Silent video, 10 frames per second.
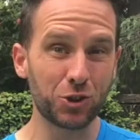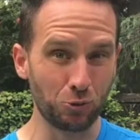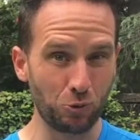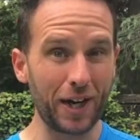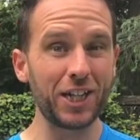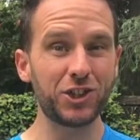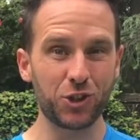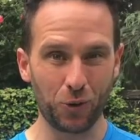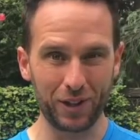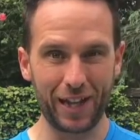to raise
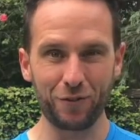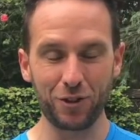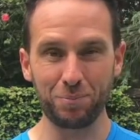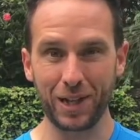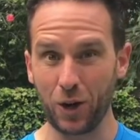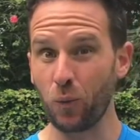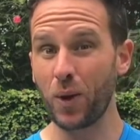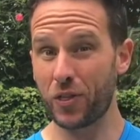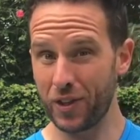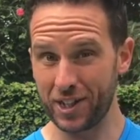your level of play
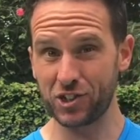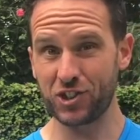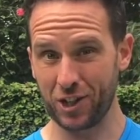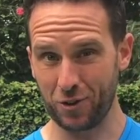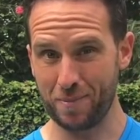within a single